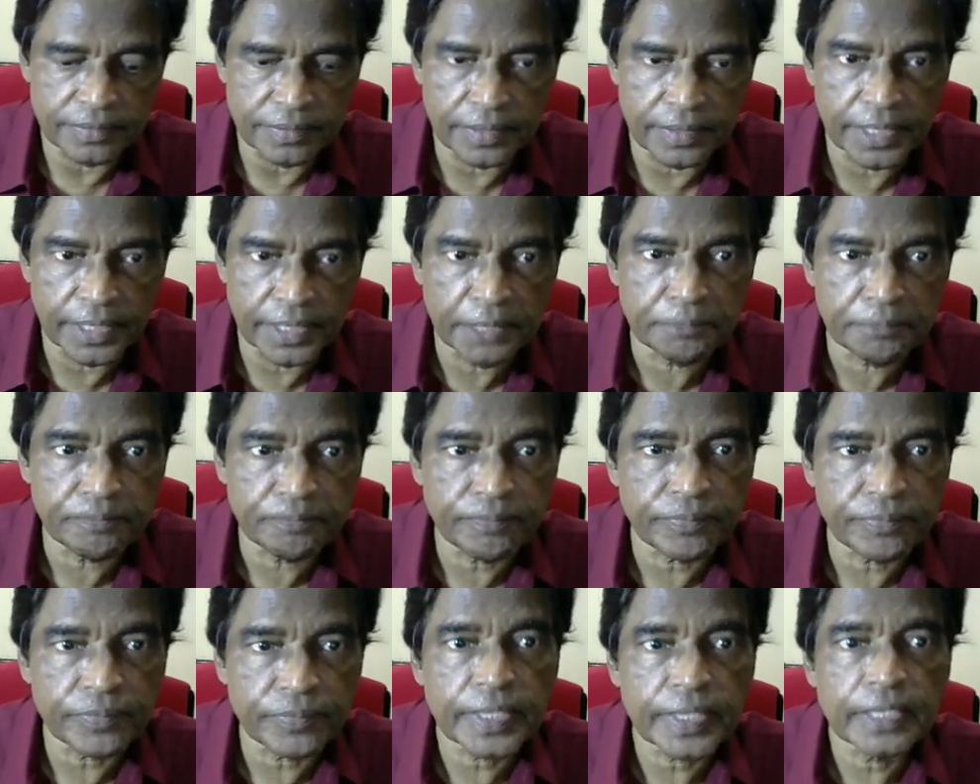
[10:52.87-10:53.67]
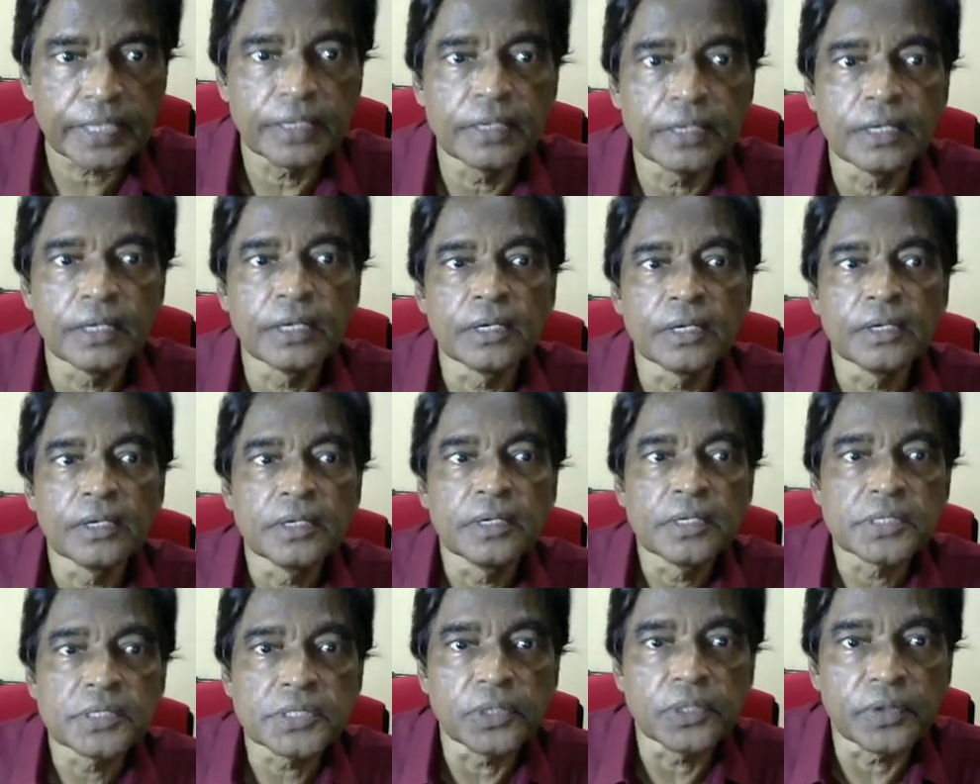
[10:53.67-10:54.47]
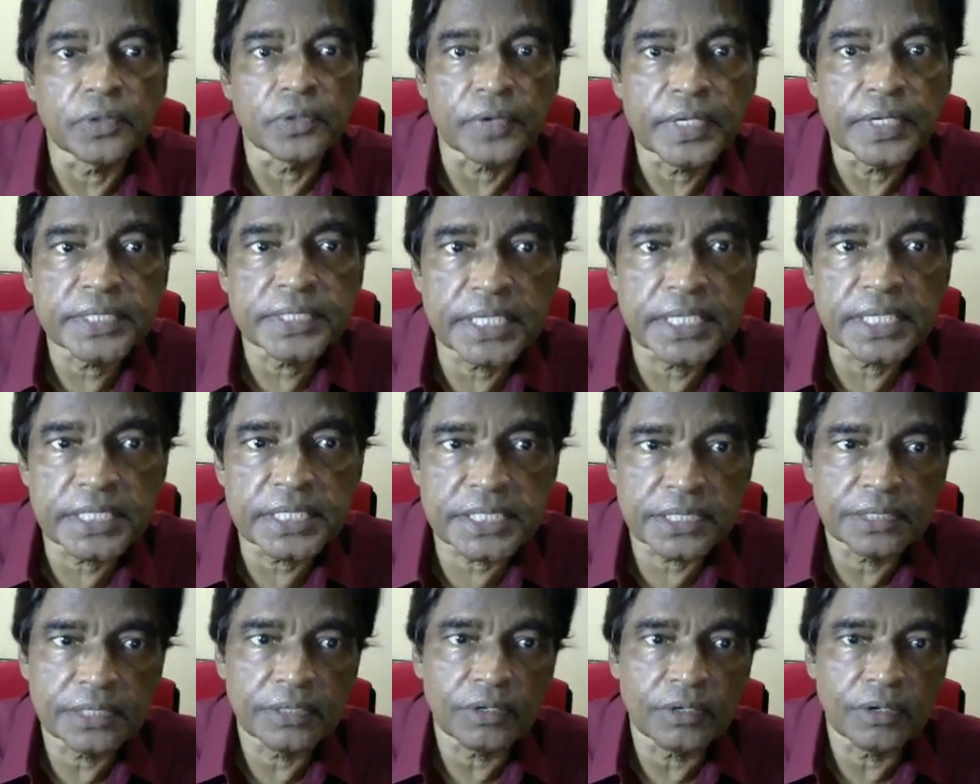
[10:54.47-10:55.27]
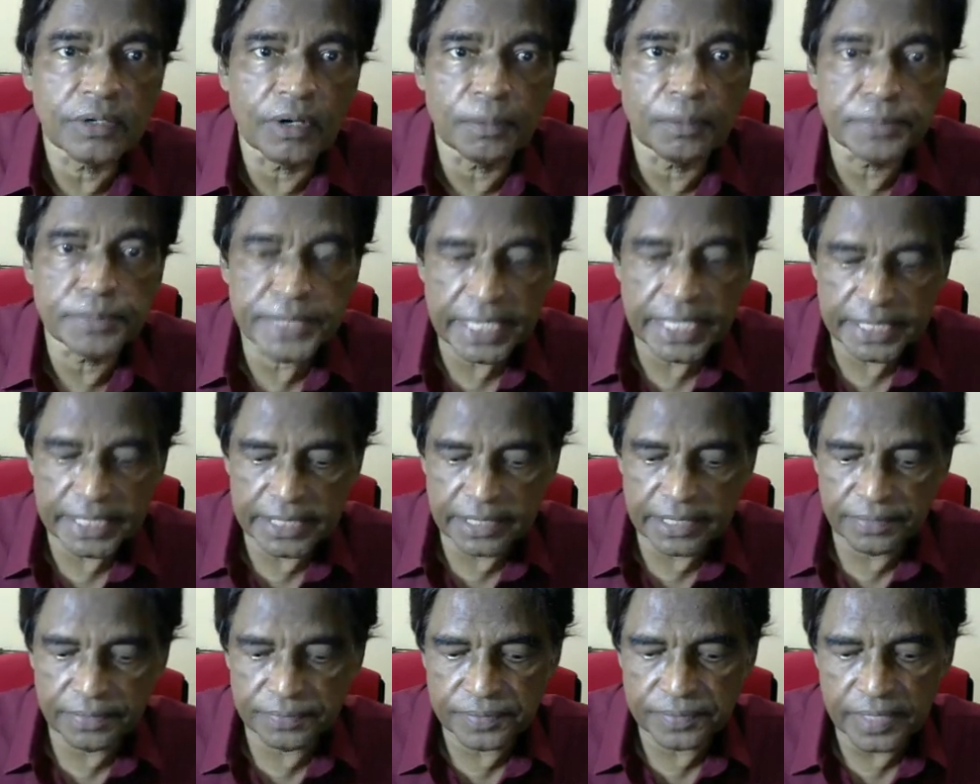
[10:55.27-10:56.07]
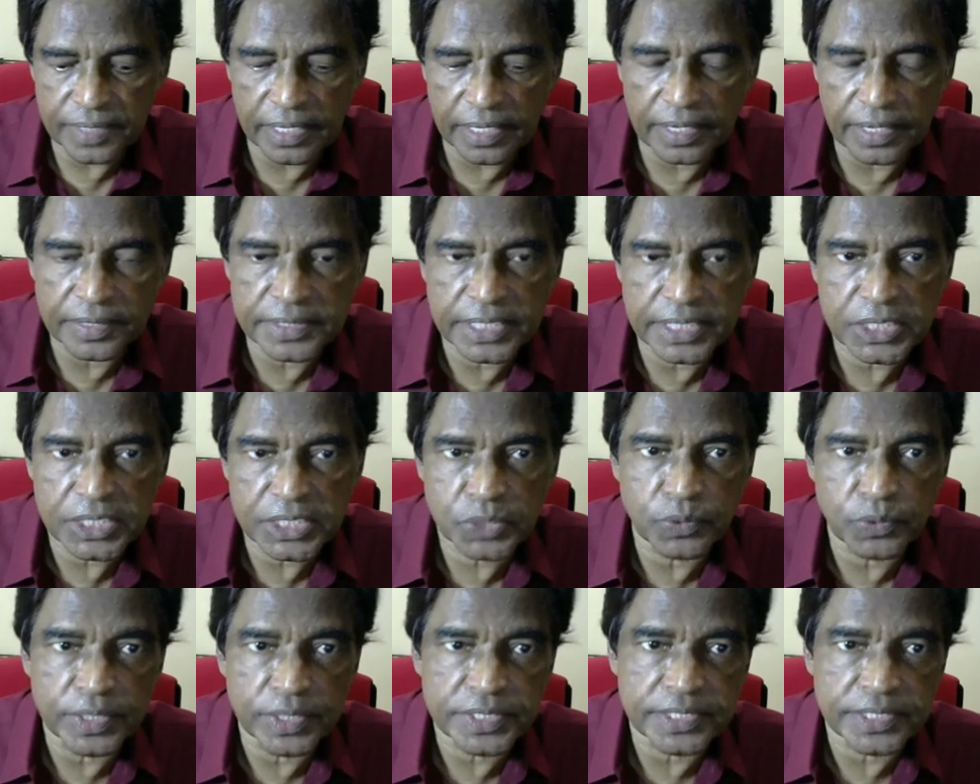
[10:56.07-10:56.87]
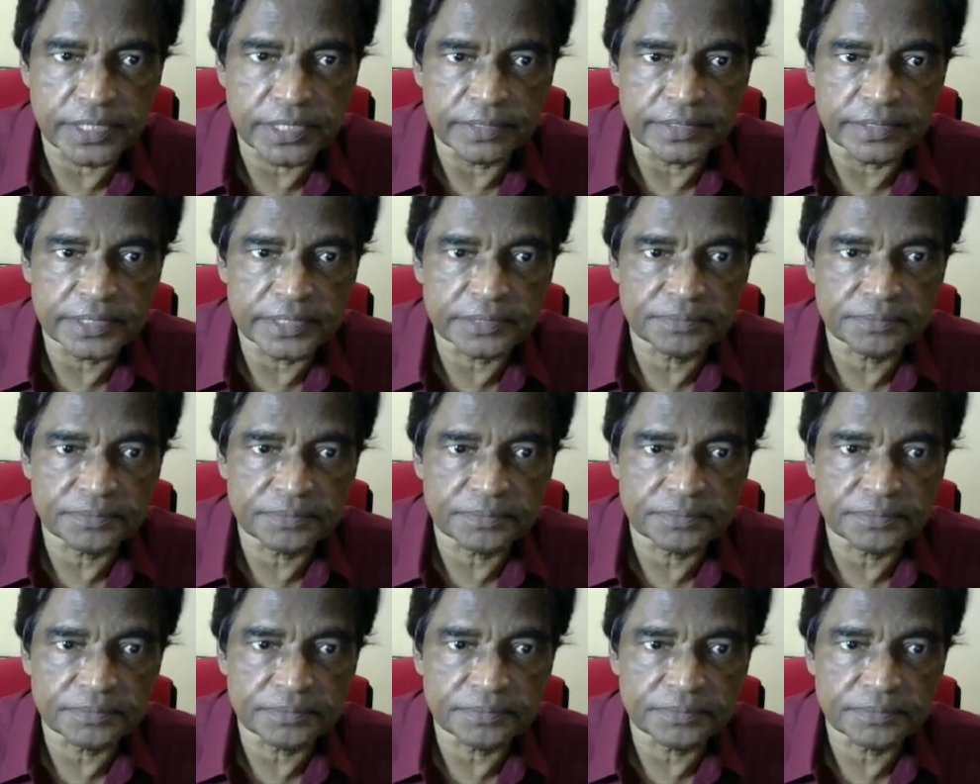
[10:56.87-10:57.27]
Right? So research objective and research questions.